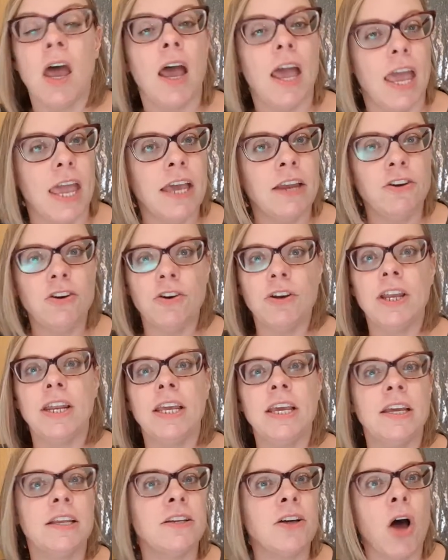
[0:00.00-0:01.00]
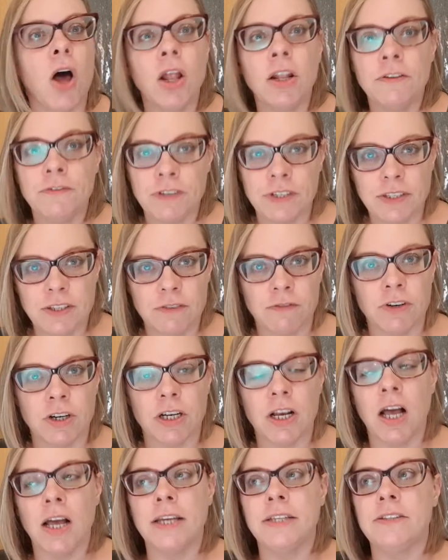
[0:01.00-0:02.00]
and you're getting into all of these different
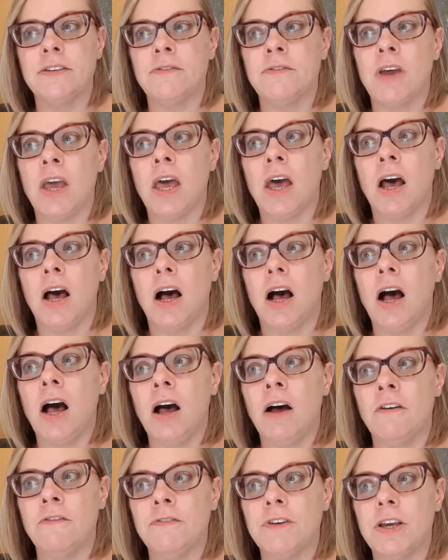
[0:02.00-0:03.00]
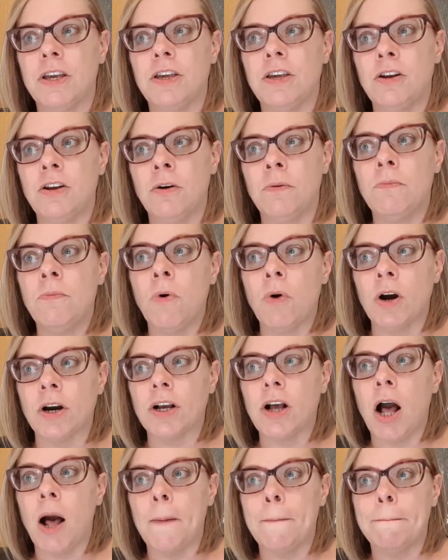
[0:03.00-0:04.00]
kinds of more
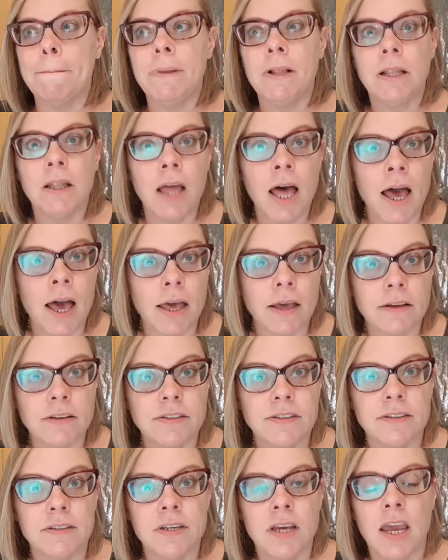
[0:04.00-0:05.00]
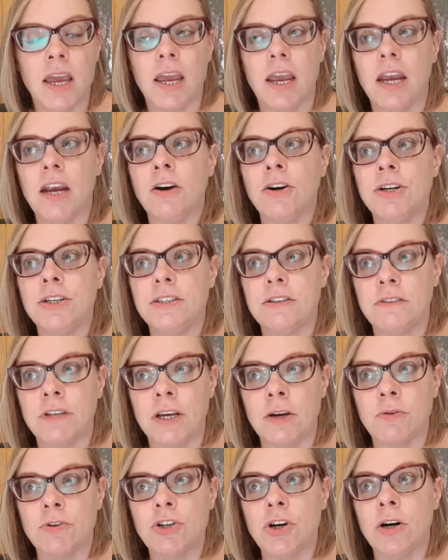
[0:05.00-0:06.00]
complex areas of
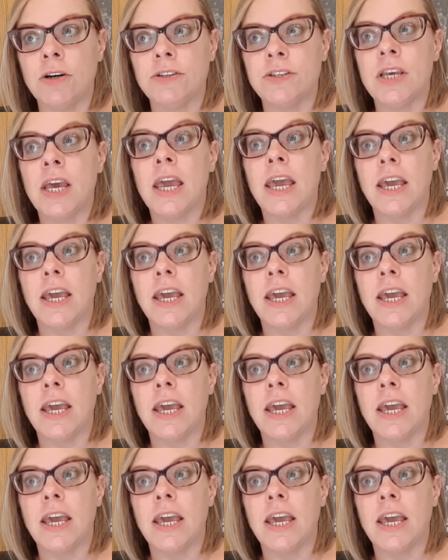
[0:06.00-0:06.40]
language arts.